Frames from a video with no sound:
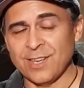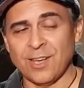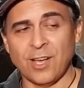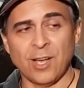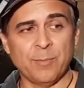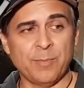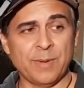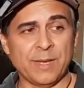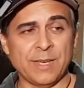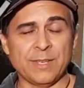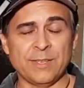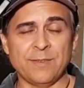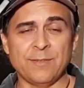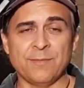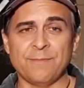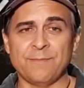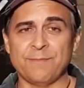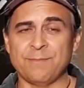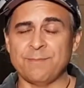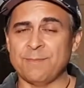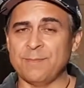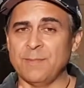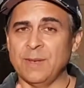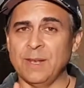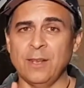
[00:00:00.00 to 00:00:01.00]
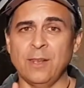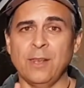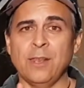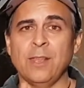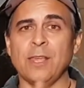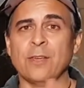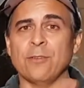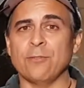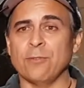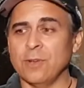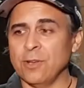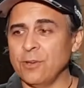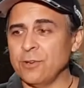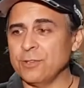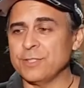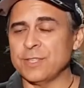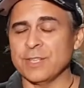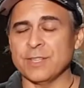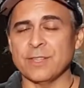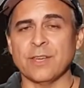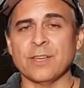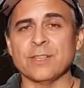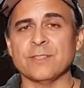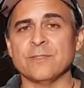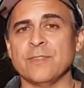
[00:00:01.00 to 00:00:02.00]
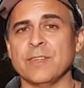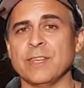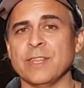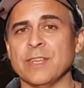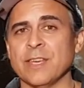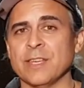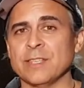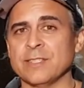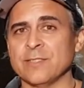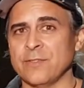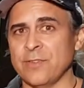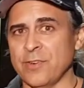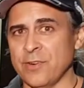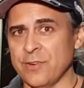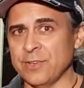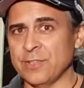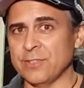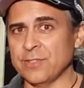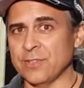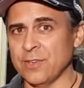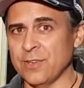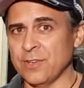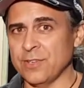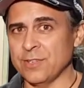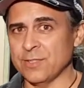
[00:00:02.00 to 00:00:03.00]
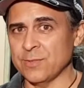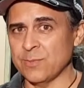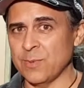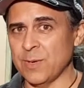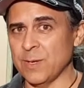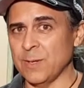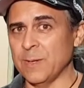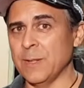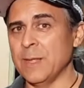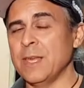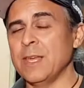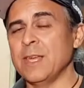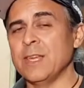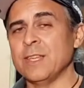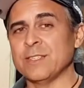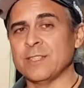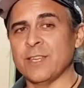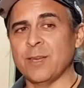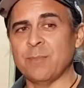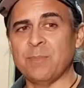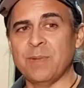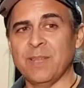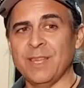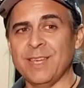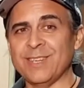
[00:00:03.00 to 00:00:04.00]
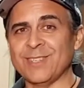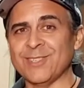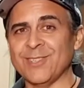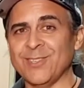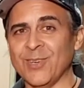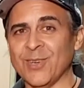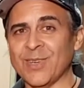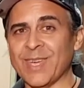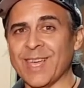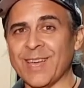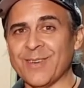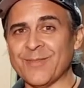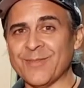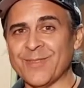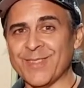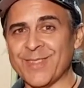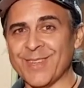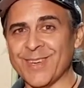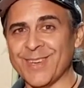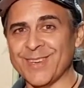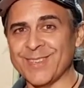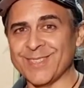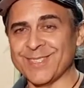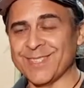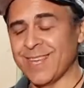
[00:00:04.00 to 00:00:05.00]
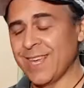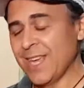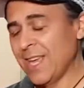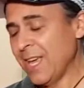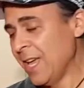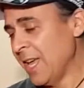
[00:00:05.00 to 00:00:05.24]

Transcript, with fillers: I'll be launching those videos very soon as well. So please look out for those.